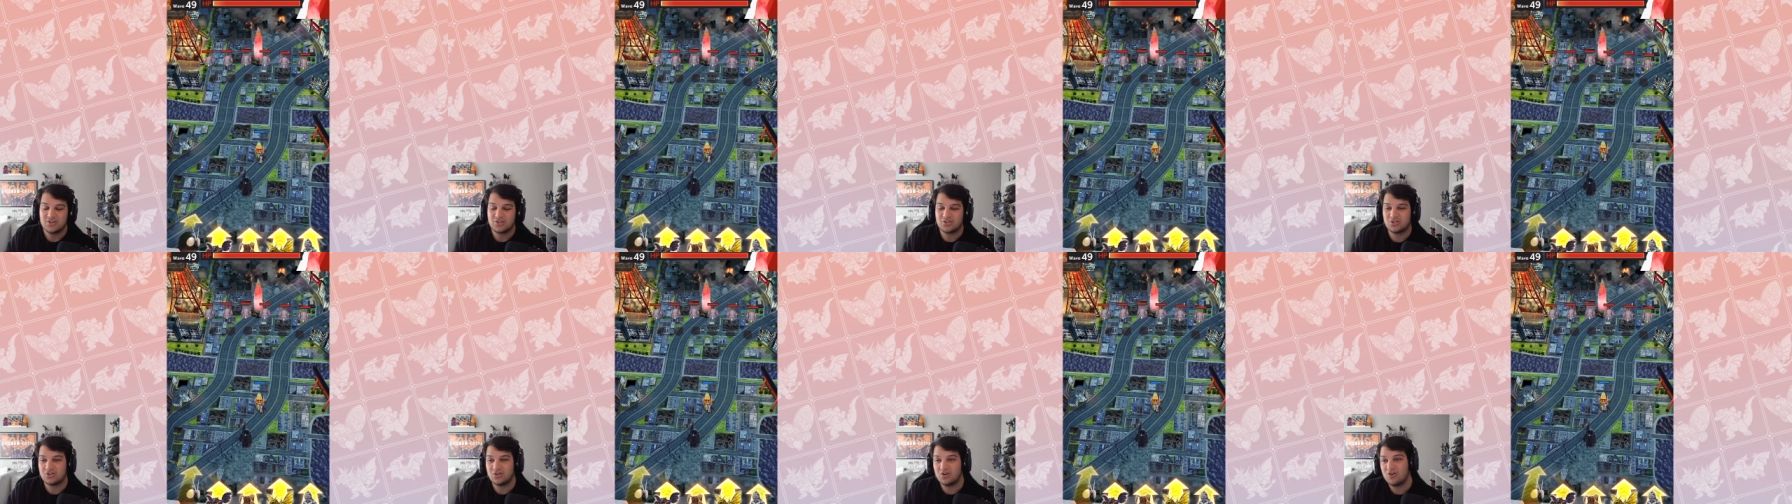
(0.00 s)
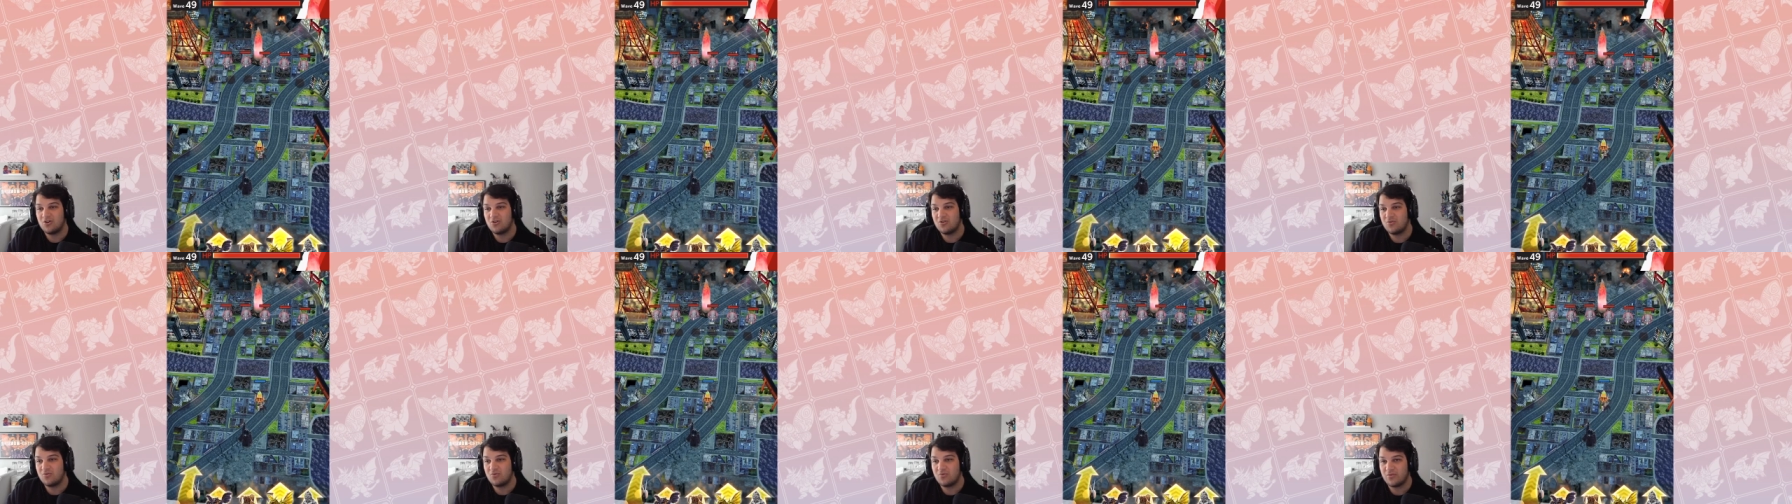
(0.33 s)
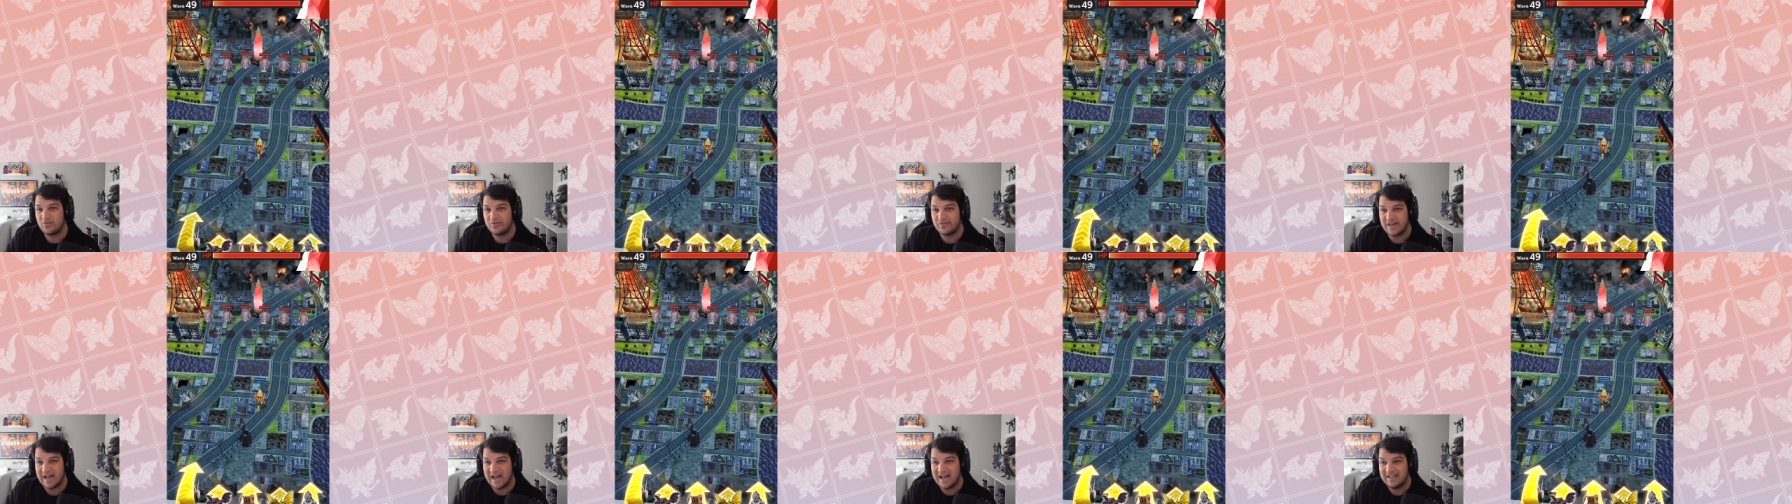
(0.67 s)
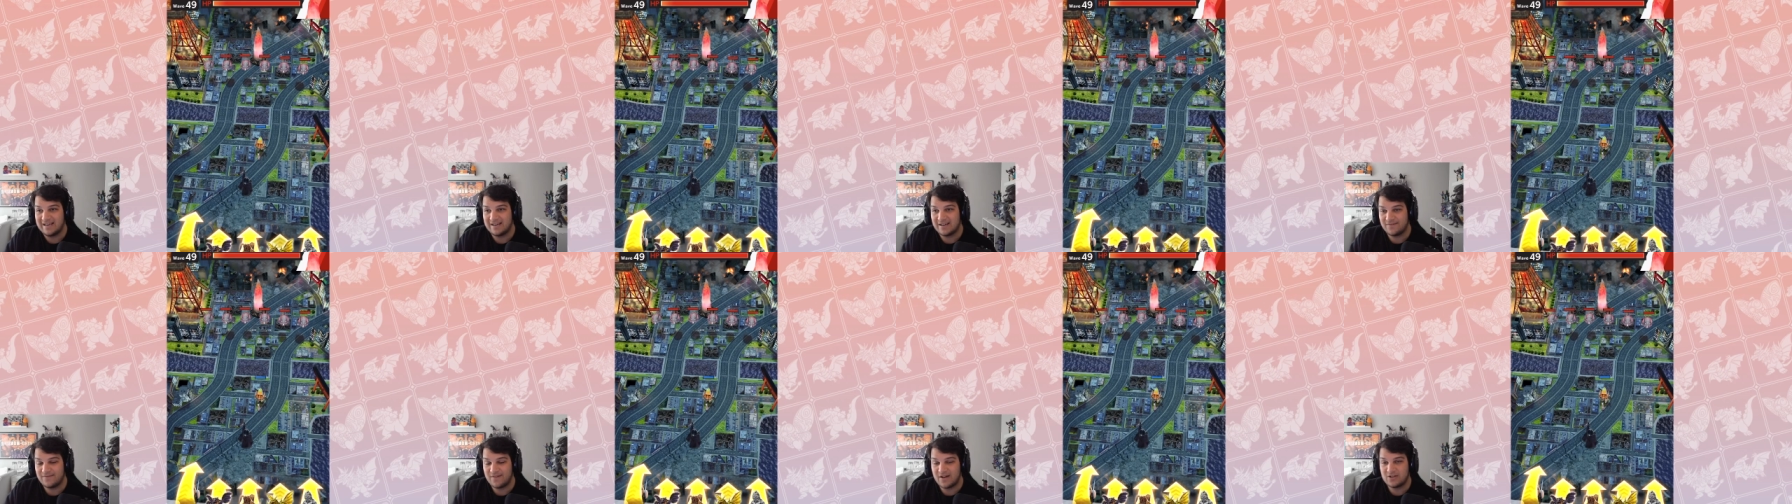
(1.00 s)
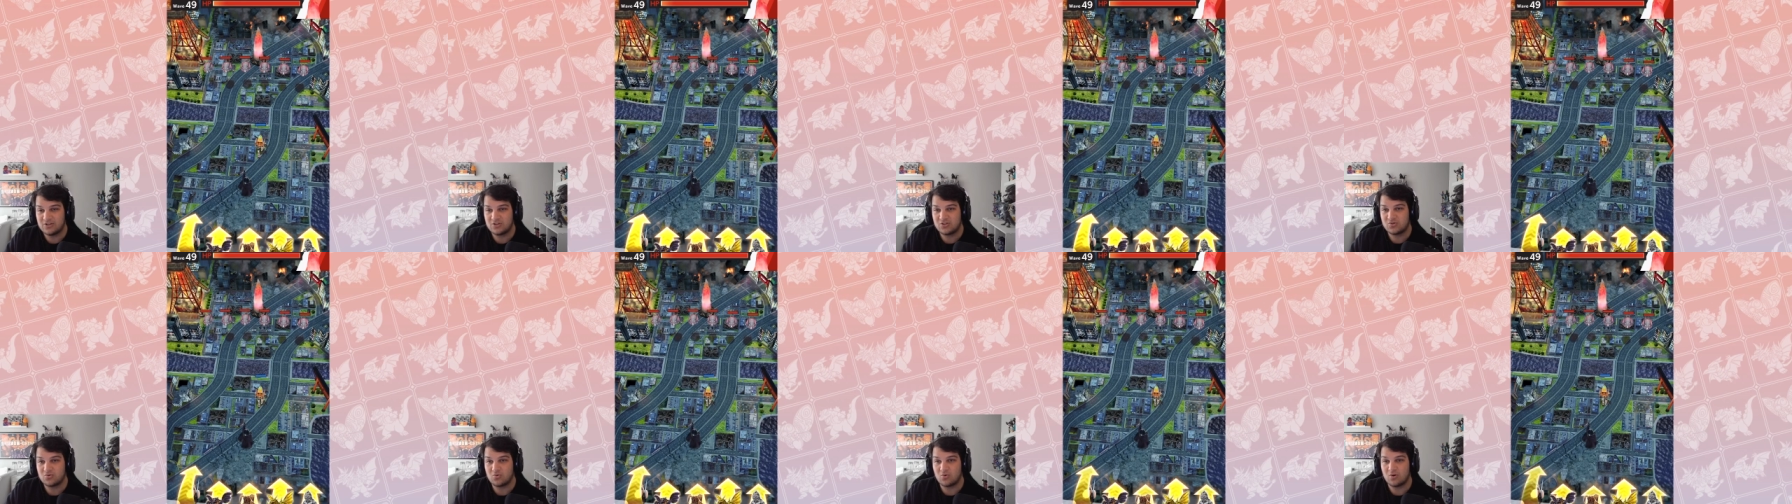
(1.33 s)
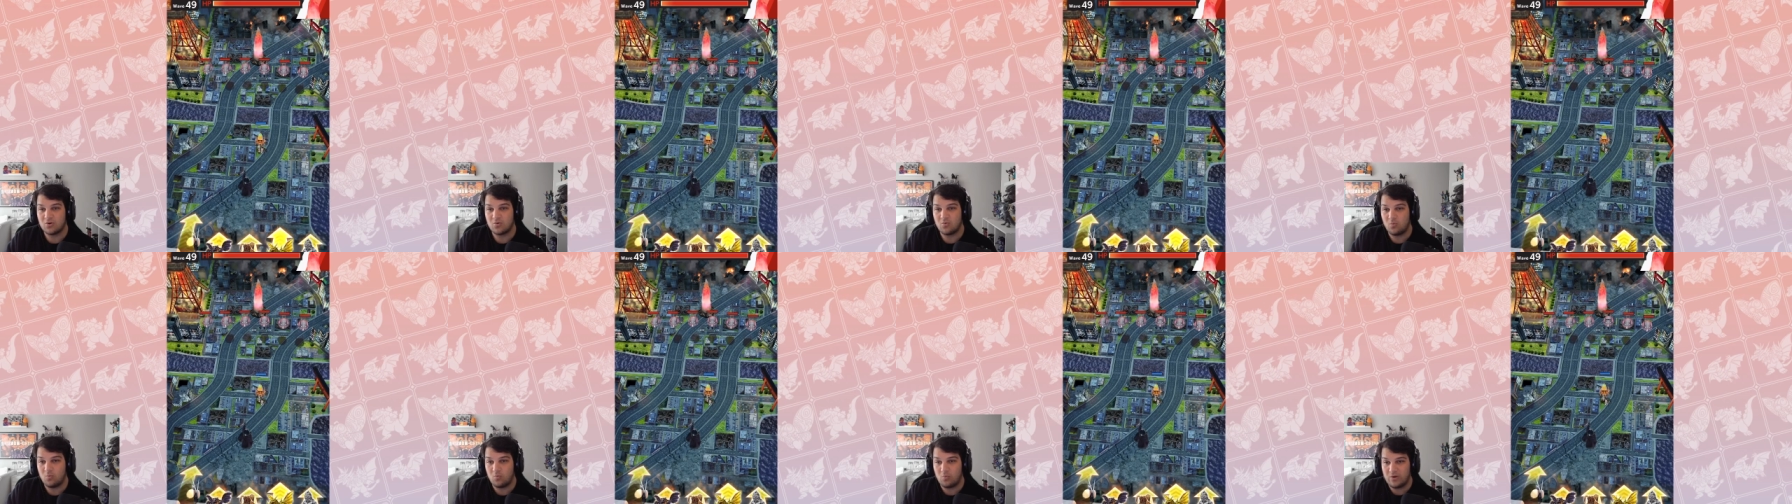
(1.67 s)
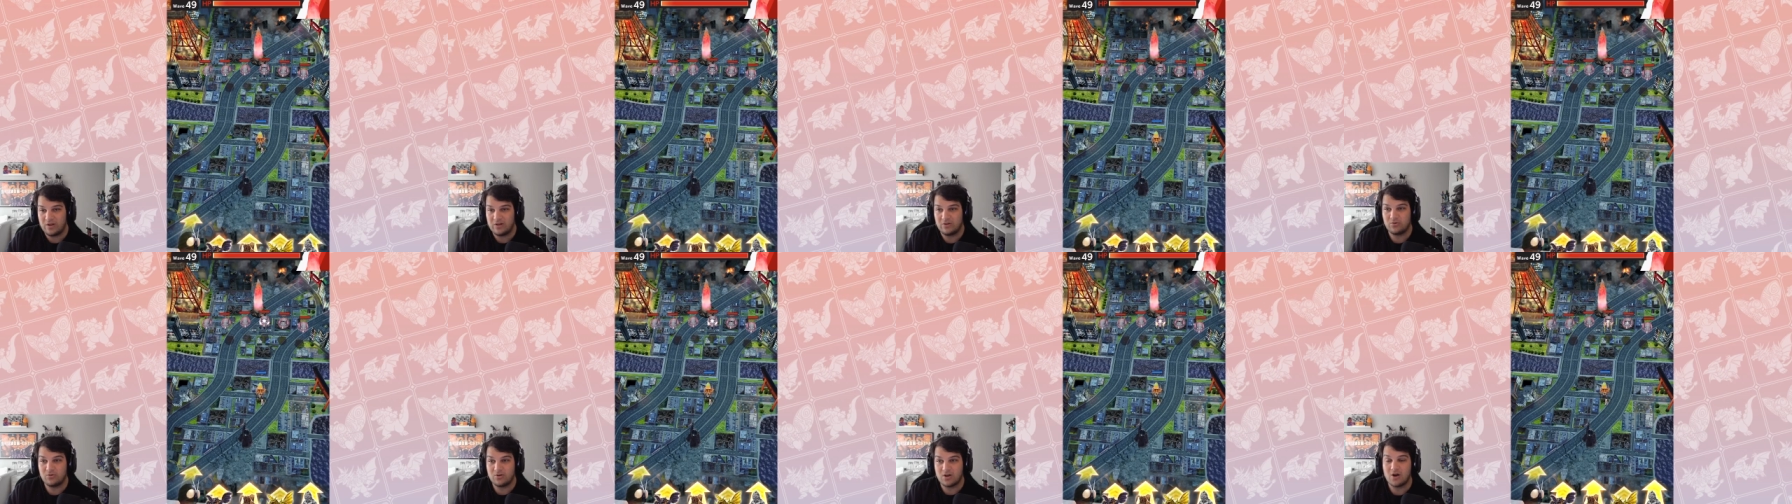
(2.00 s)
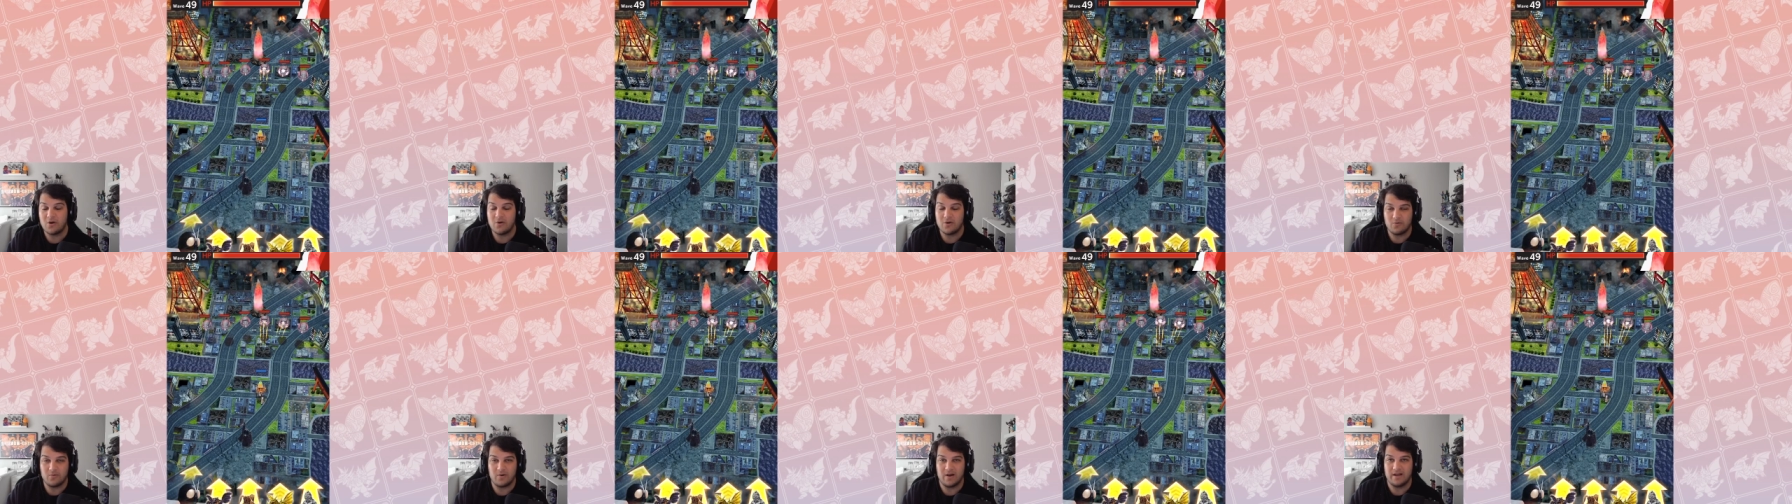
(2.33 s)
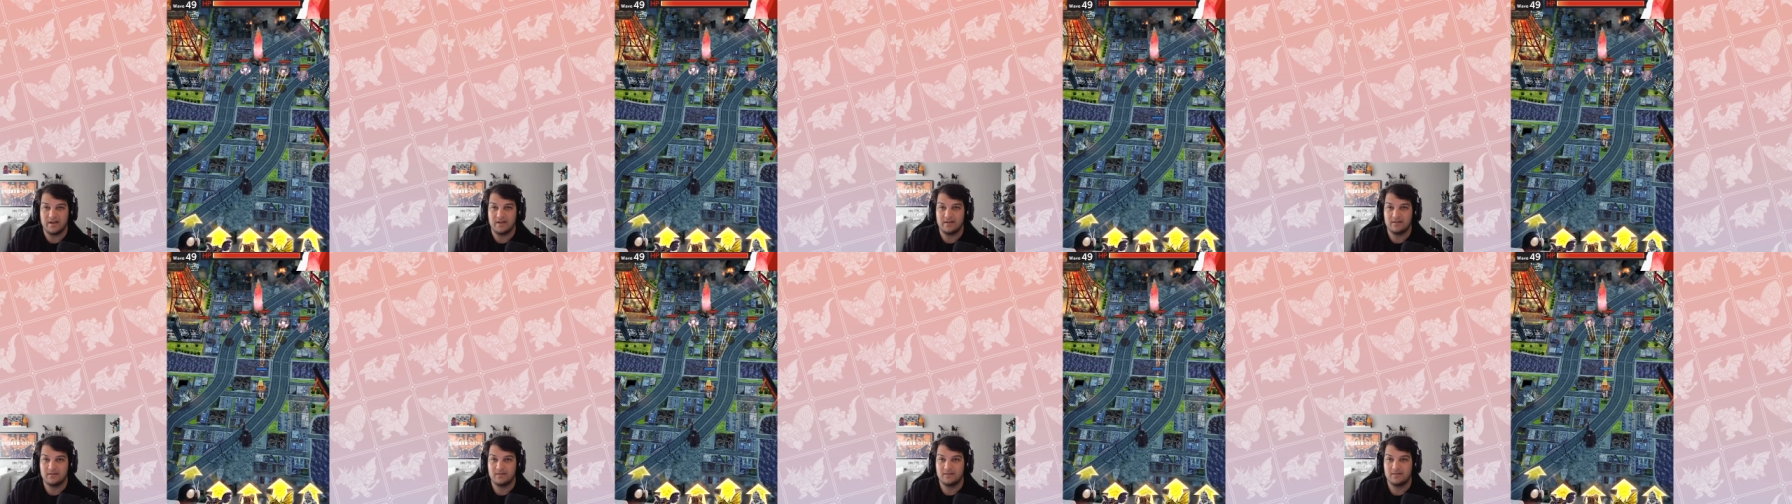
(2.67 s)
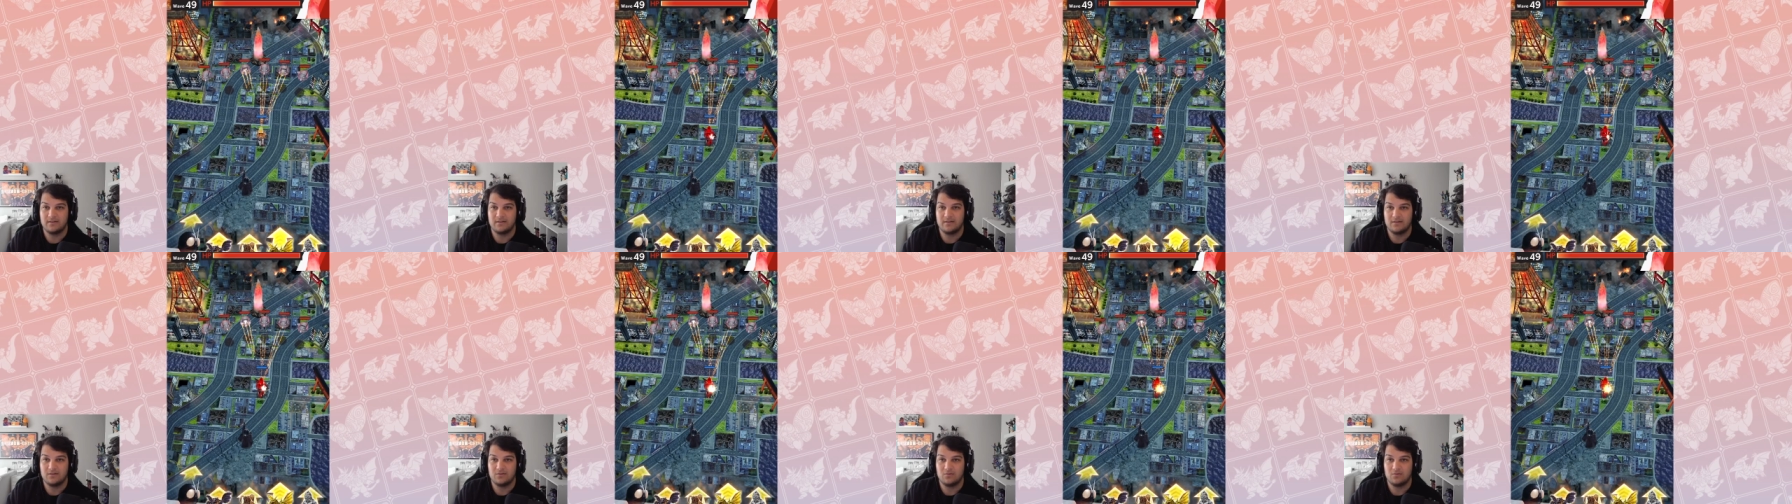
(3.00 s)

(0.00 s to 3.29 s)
so that event store will go away